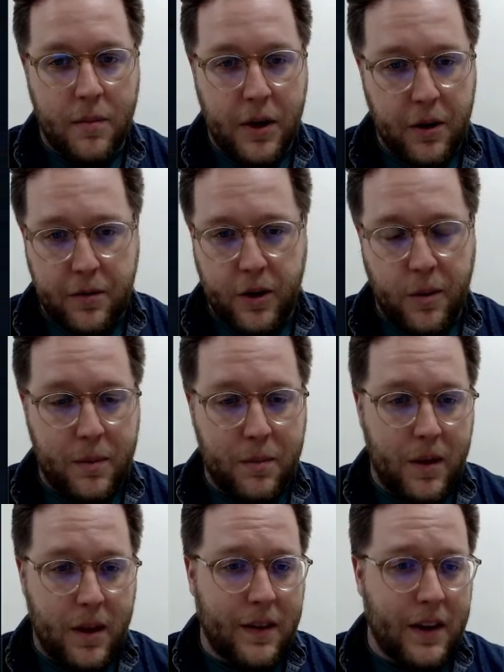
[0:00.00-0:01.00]
Beer
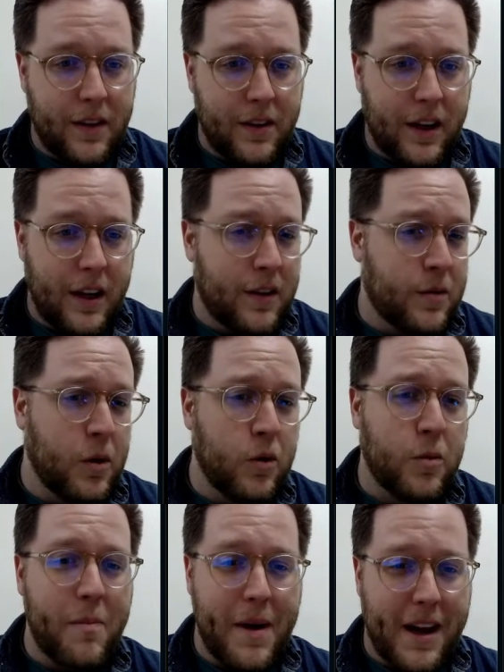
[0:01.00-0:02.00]
foam, at the end of the day, at its
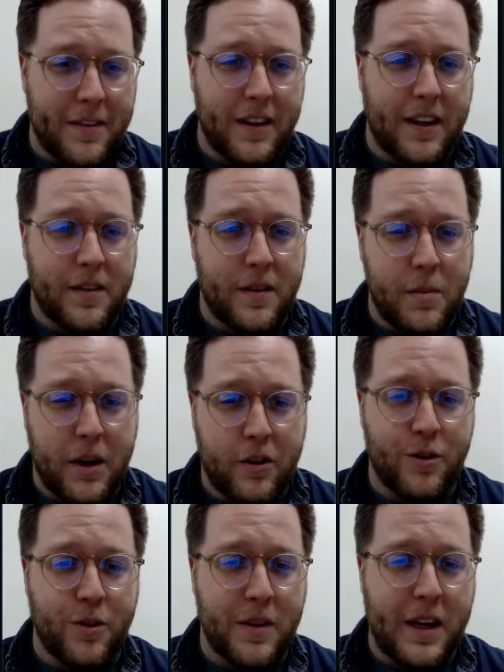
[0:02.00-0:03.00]
most basic, is a
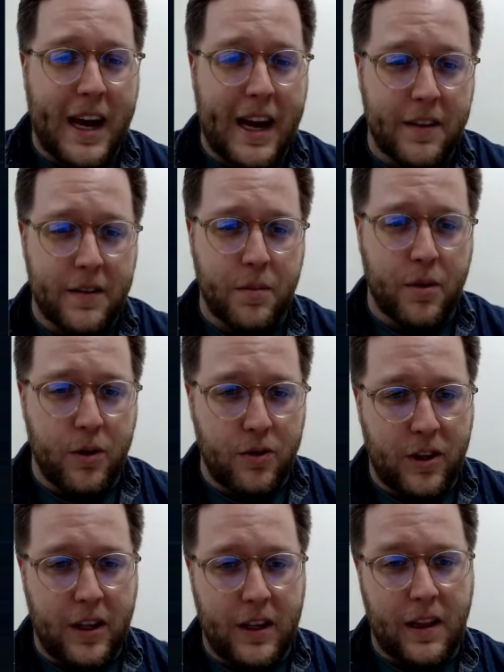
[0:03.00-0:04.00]
mixture of gas,
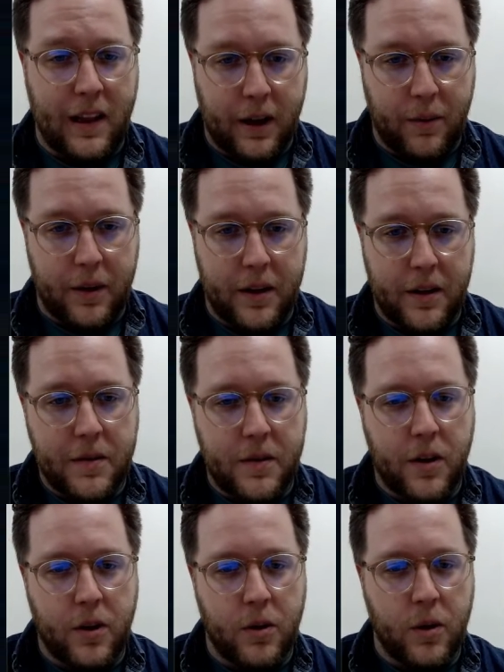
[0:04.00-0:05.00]
protein, and liquid.
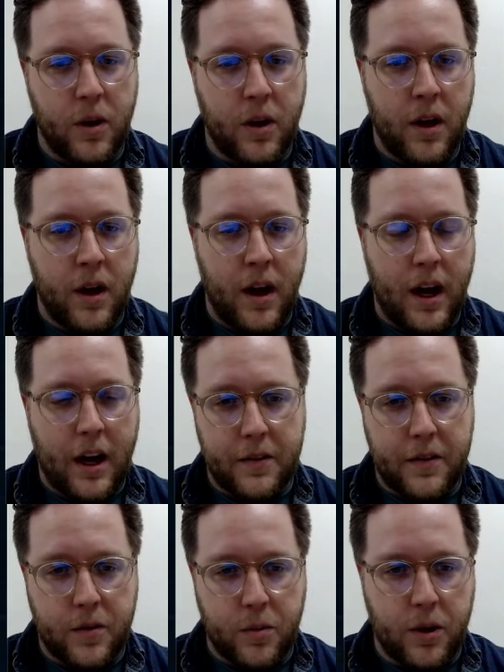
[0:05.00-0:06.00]
So how
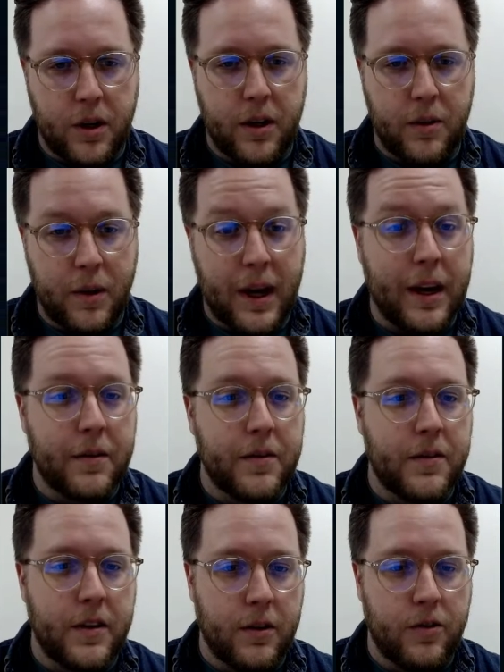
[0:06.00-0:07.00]
does this work? We have
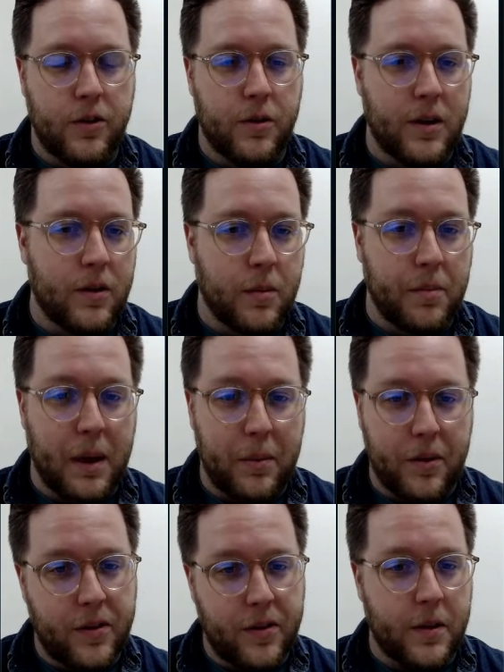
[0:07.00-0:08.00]
CO2, the
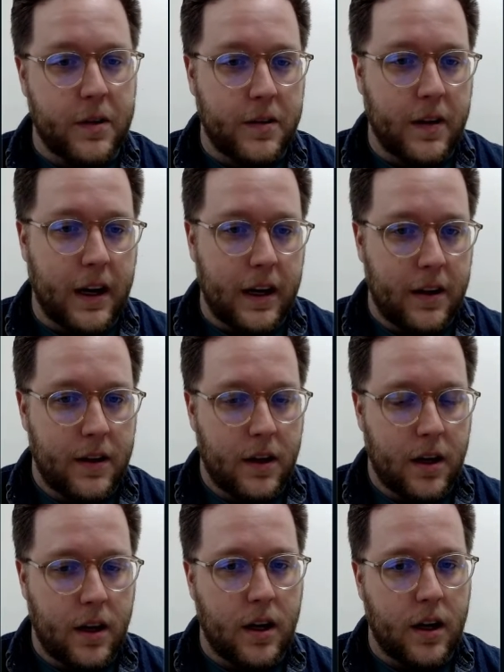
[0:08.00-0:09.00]
bubbles that are inside
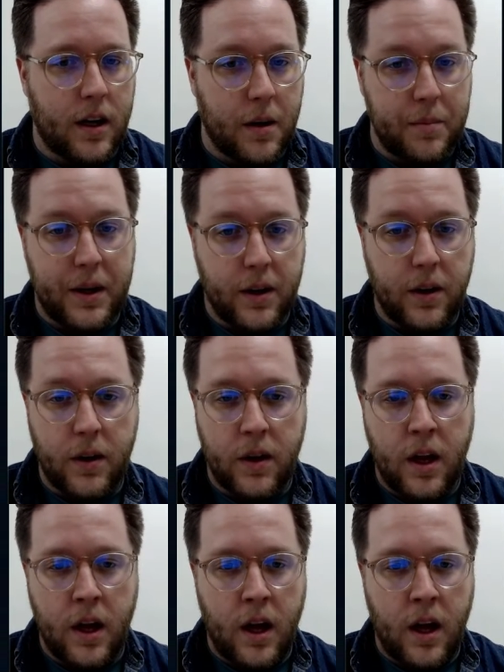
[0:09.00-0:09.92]
a beer.